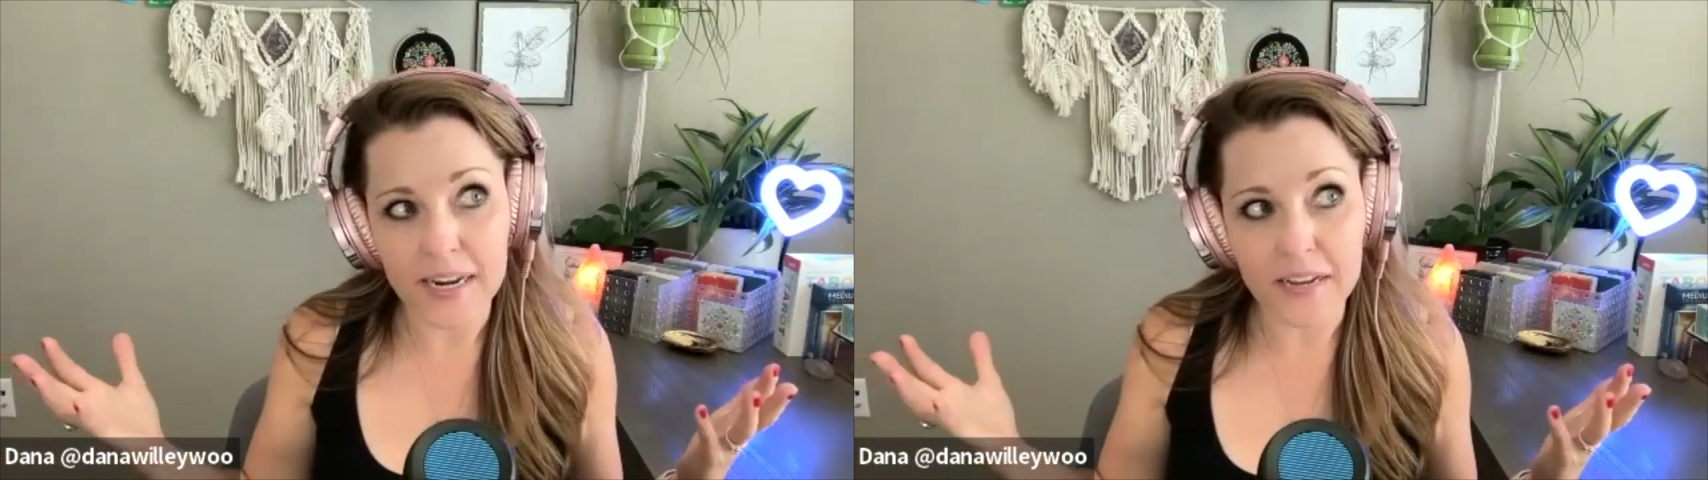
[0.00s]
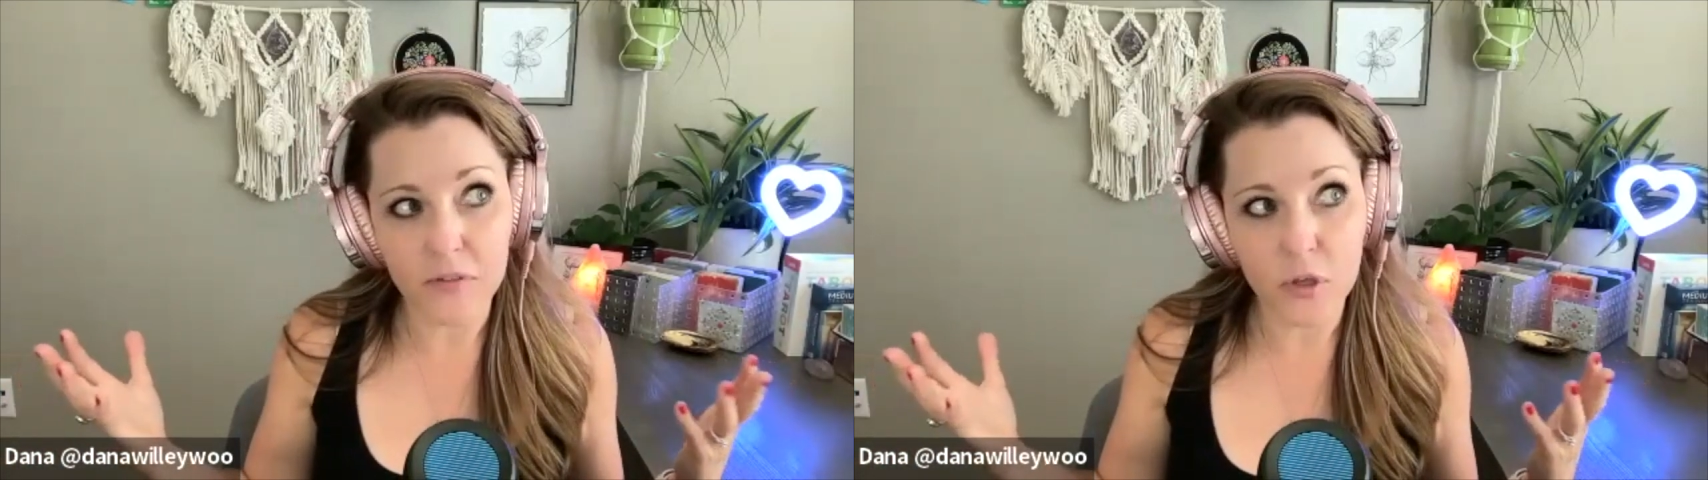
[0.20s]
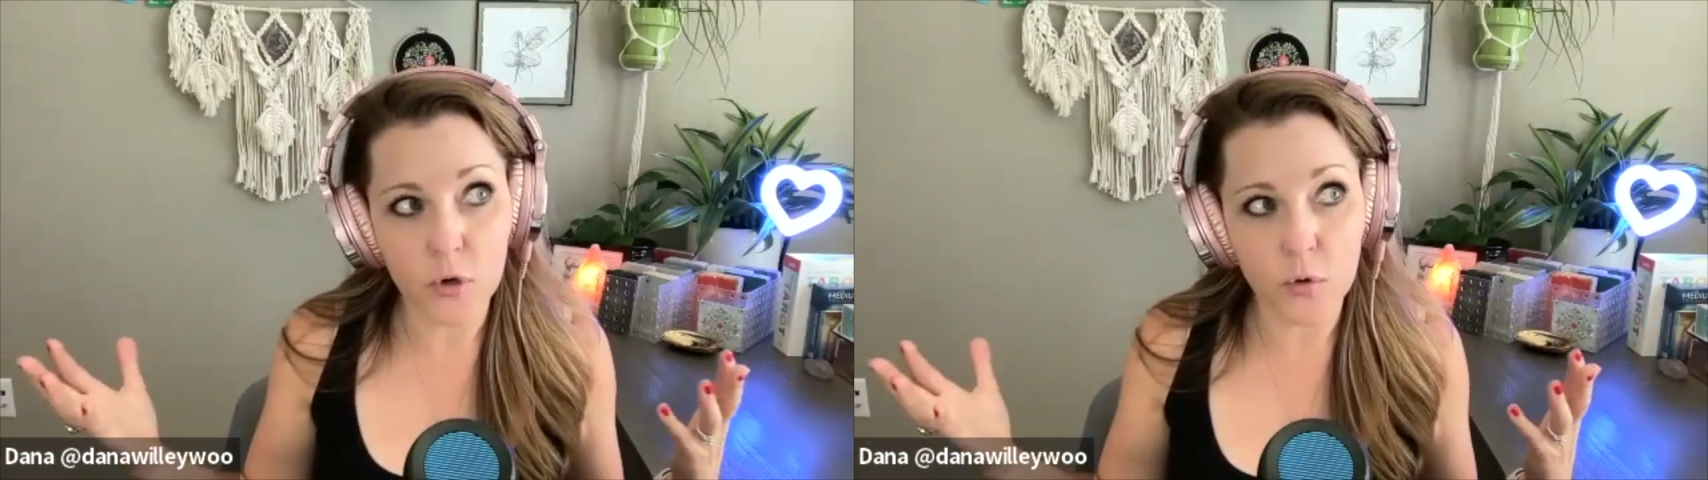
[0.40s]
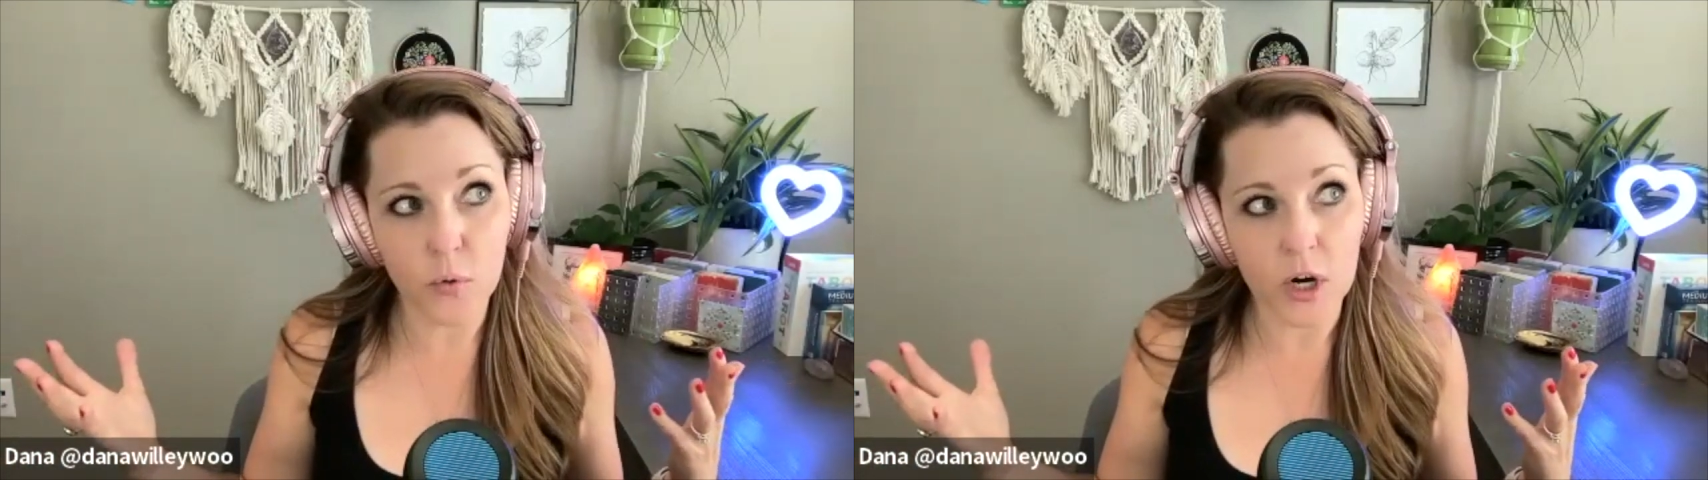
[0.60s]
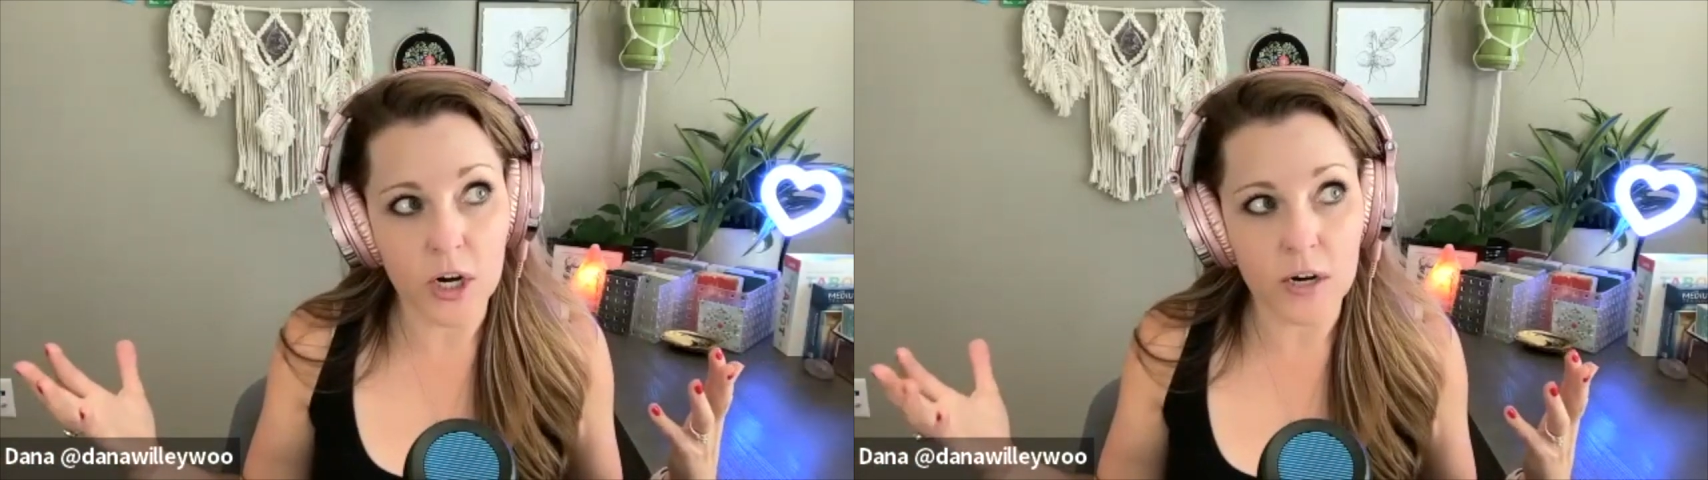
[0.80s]
if you
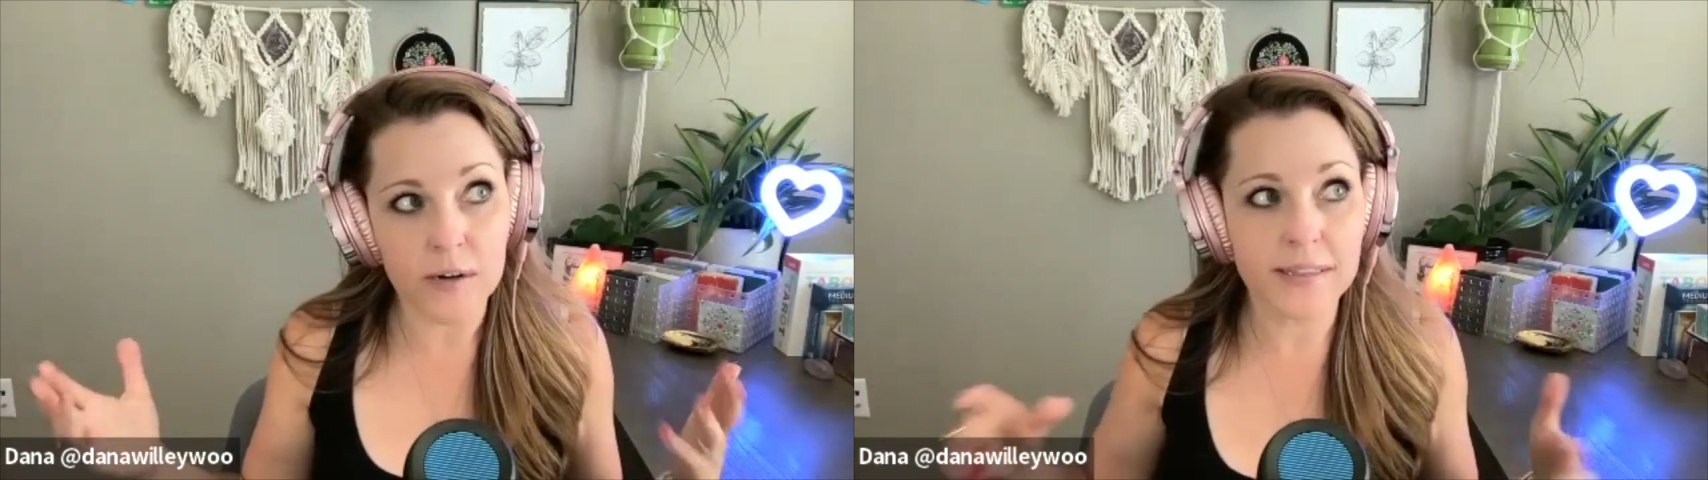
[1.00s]
were